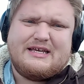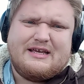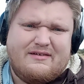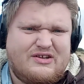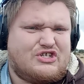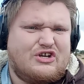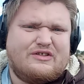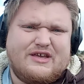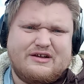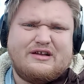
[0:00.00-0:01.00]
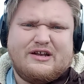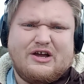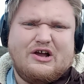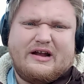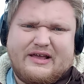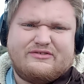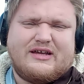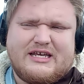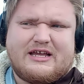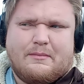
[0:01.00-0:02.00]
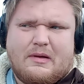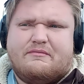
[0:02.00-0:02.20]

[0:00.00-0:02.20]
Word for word: I mean, sure they're gonna hurt after I take them off.